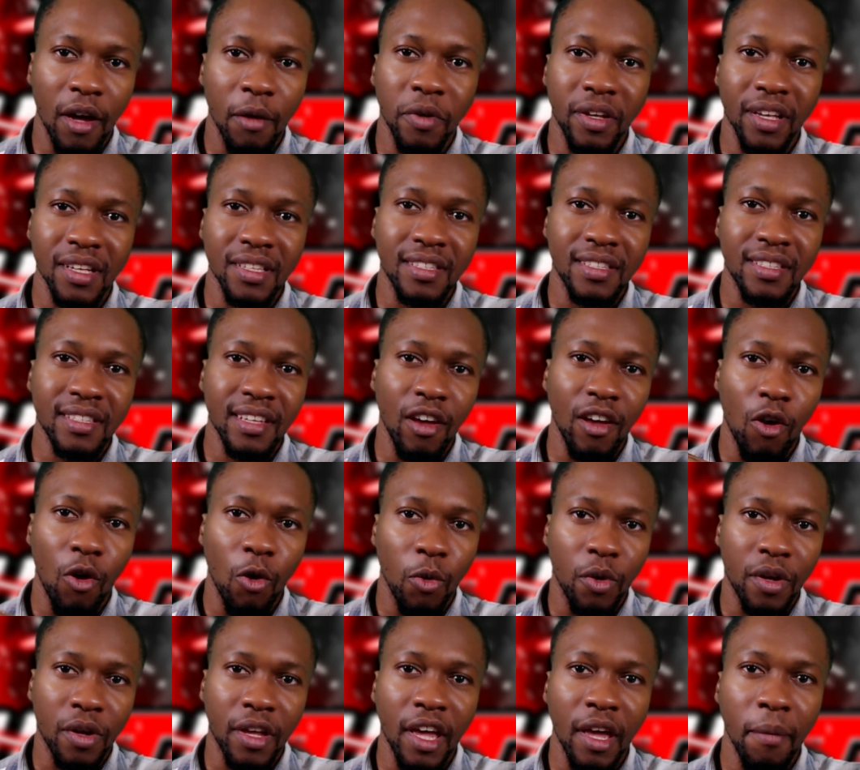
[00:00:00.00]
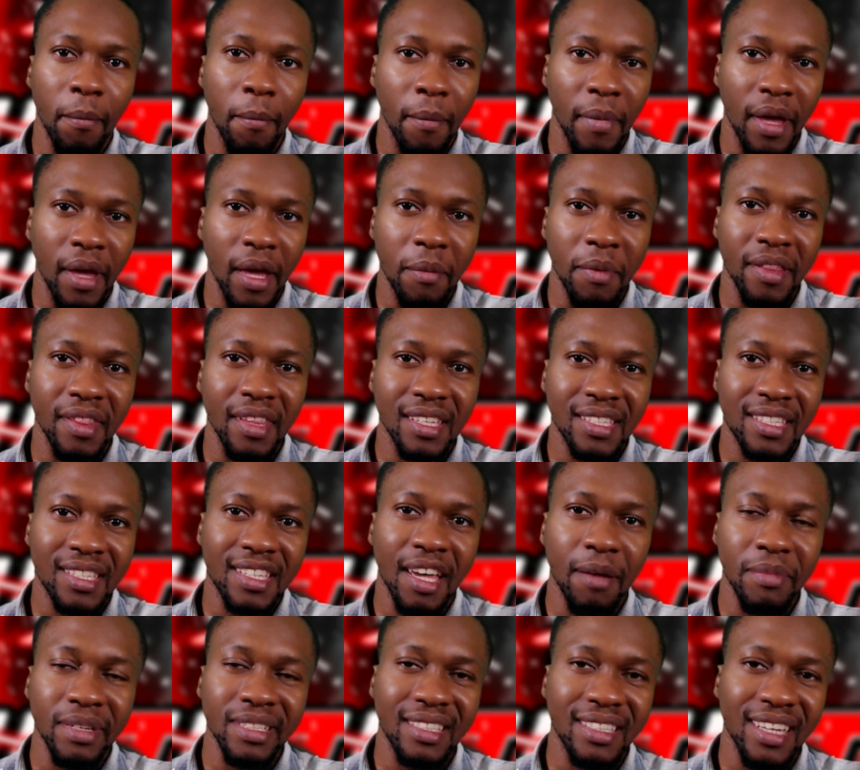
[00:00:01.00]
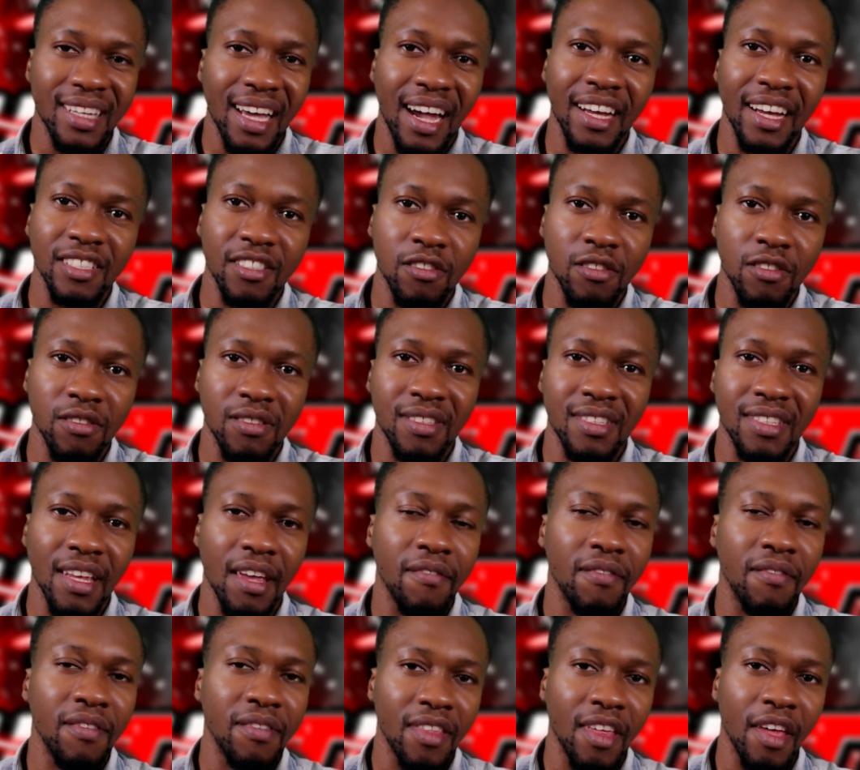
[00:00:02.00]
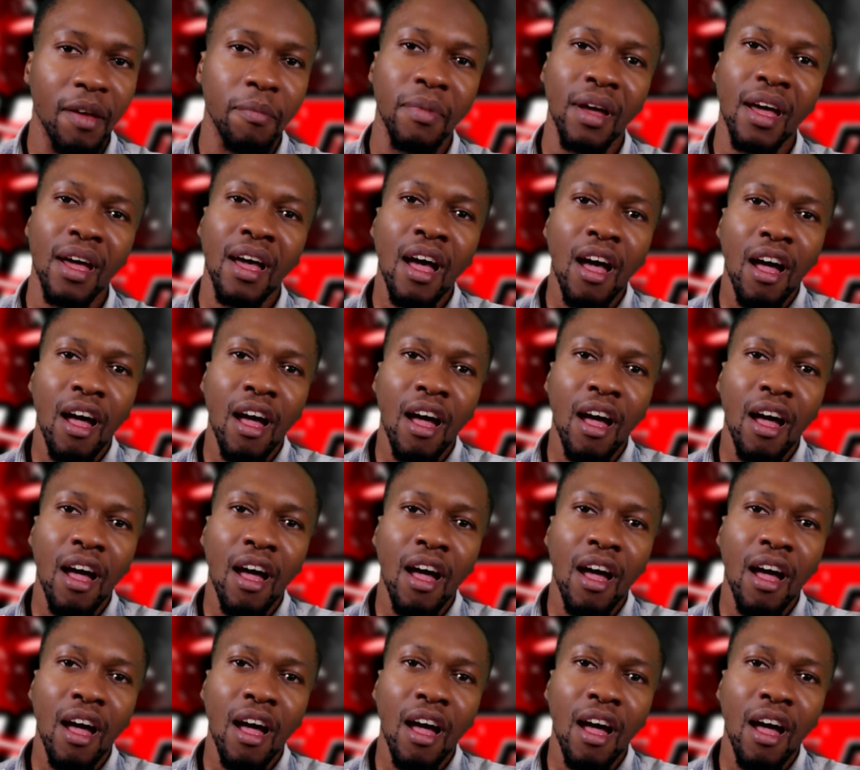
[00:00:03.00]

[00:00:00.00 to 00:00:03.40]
We can say, okay, maybe this can be tied to saving them.